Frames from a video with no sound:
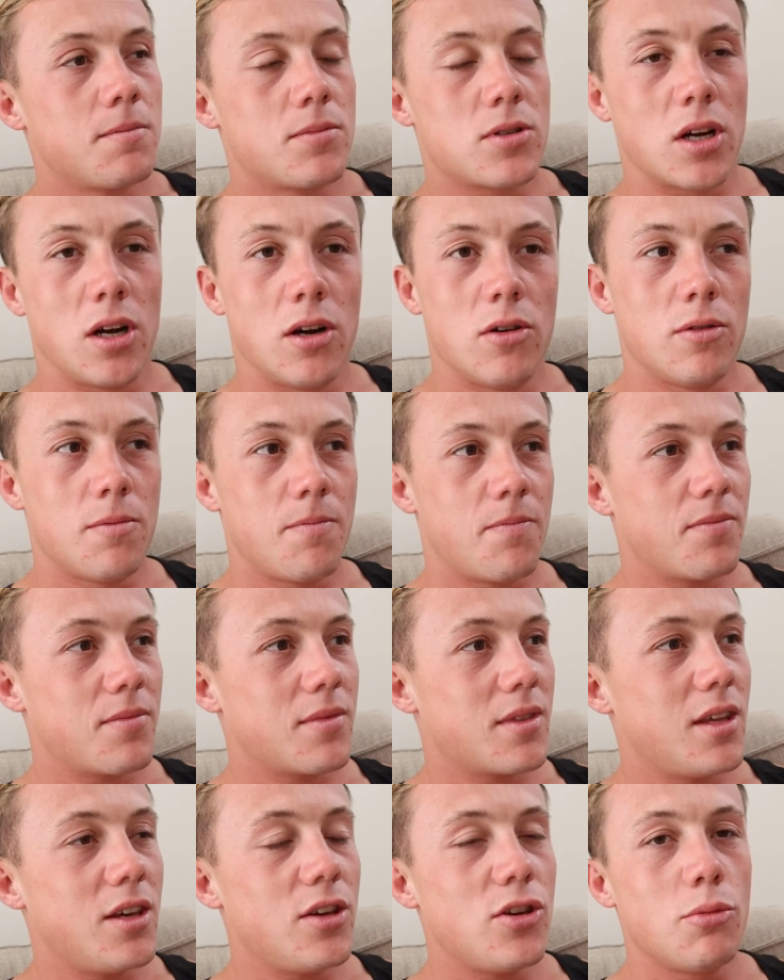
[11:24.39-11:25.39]
So,
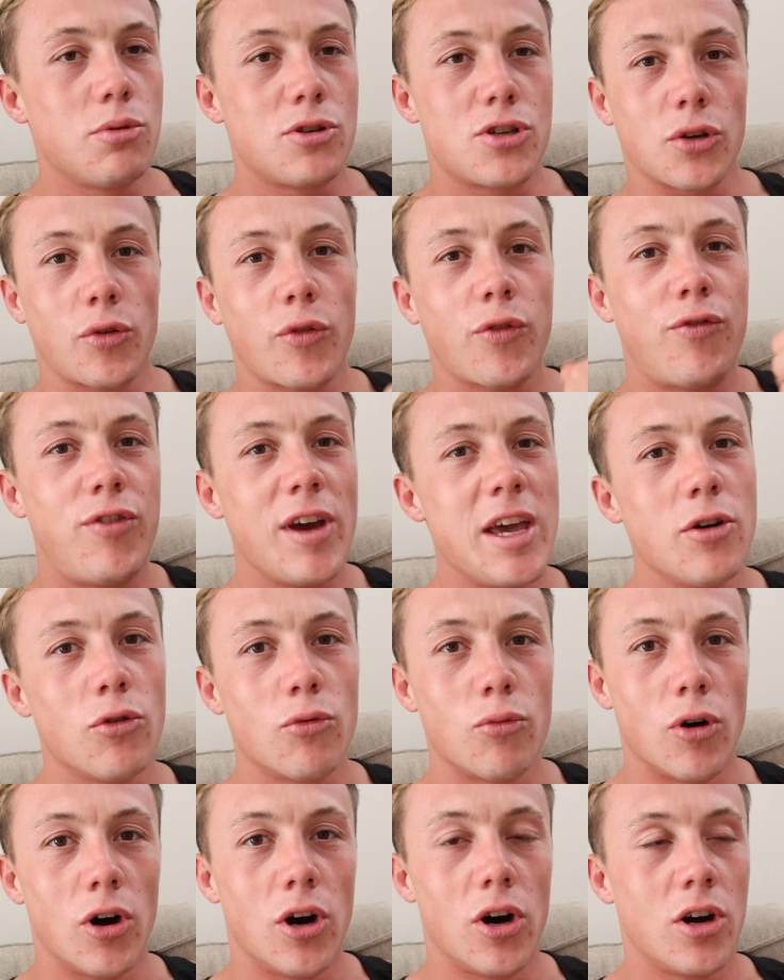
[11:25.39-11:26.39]
you would just
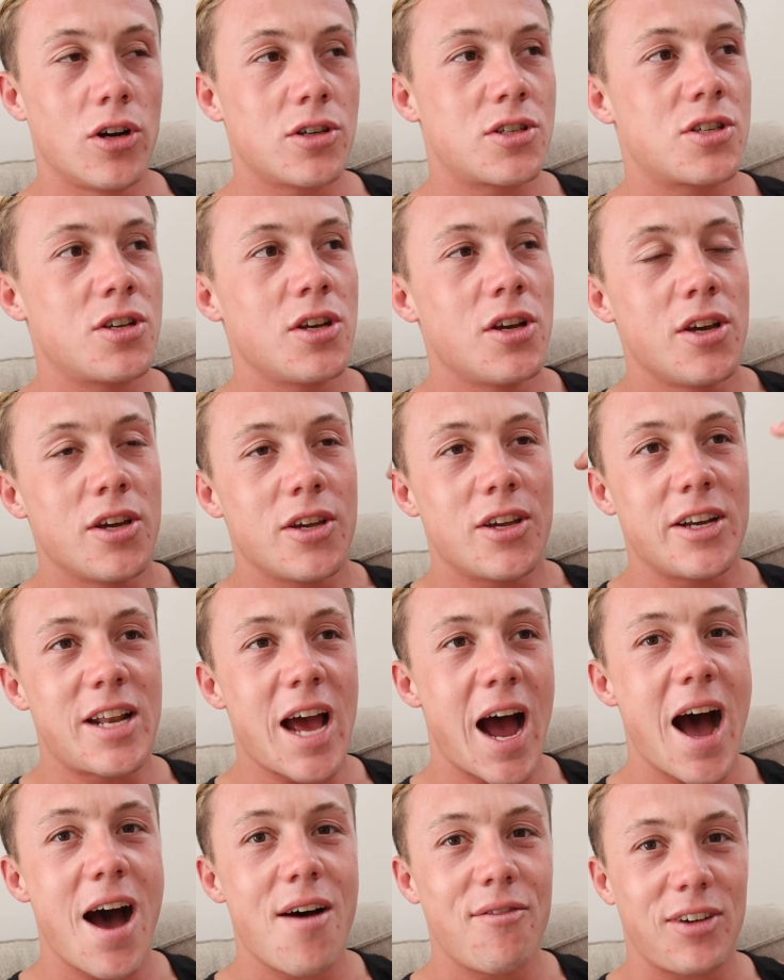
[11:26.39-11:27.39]
feel worse. You'd
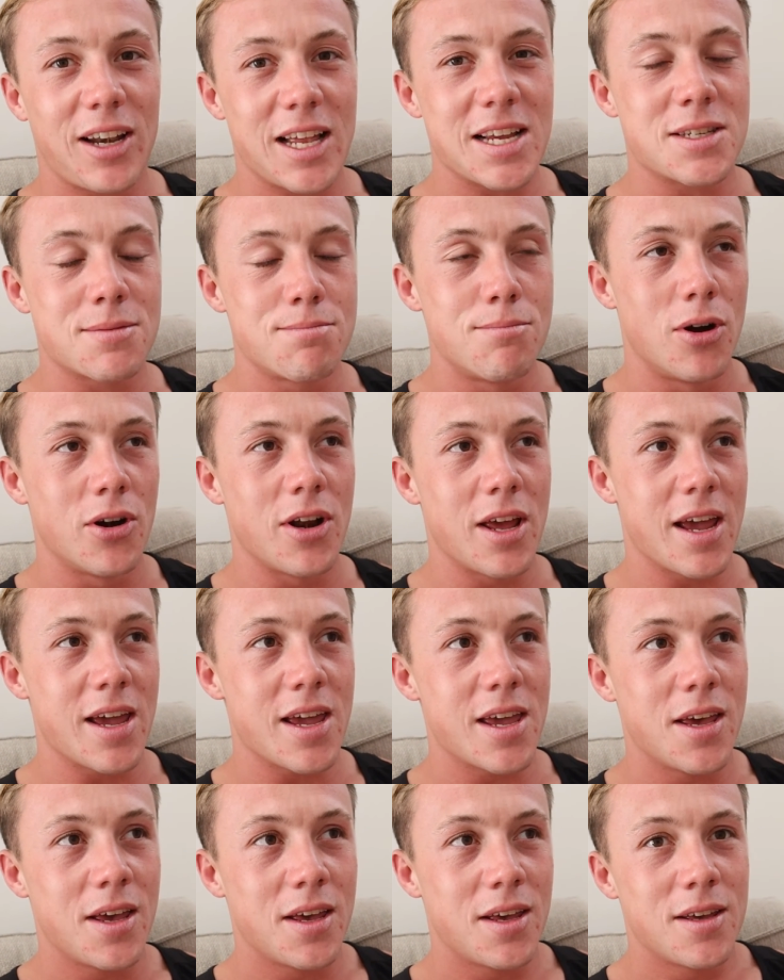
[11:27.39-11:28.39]
have less
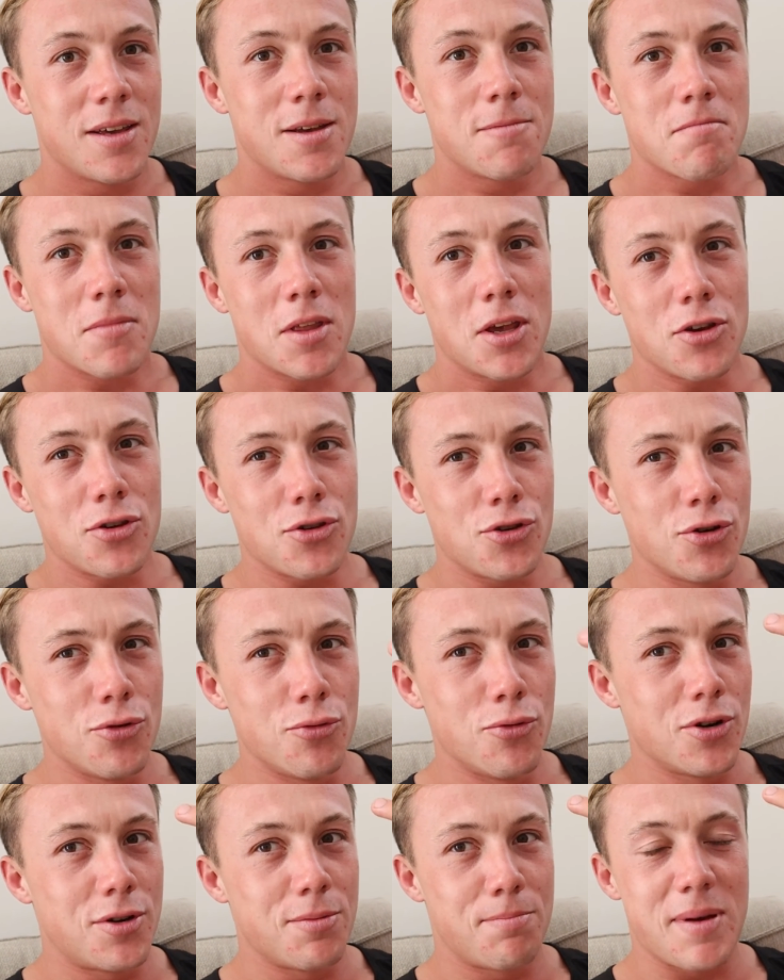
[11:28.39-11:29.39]
money.
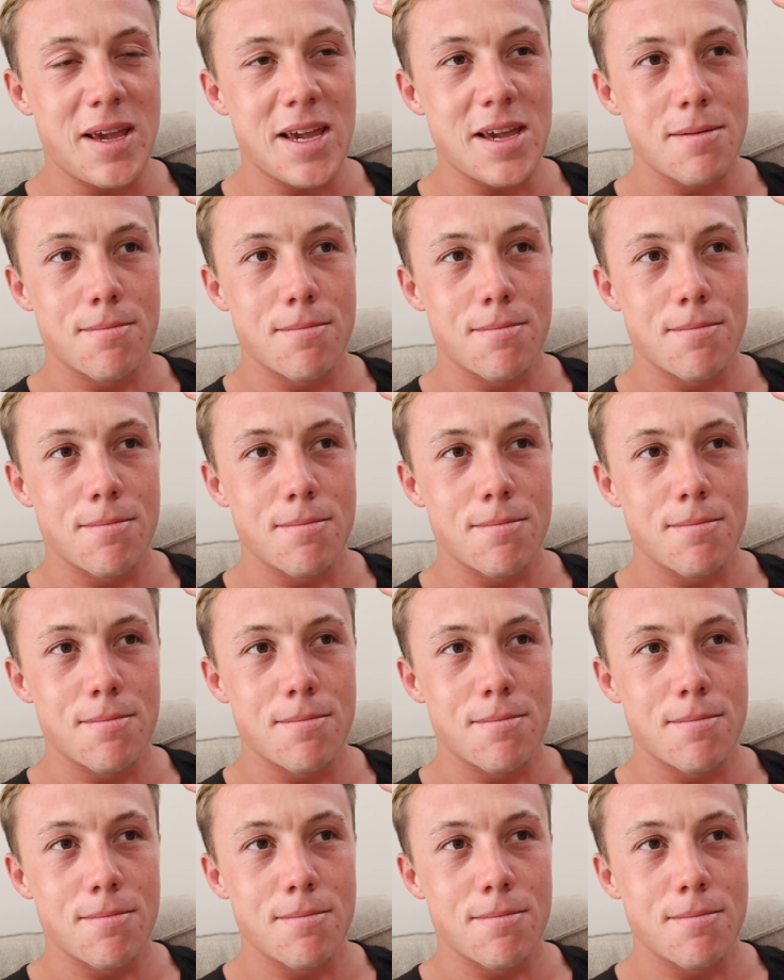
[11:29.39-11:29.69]
You would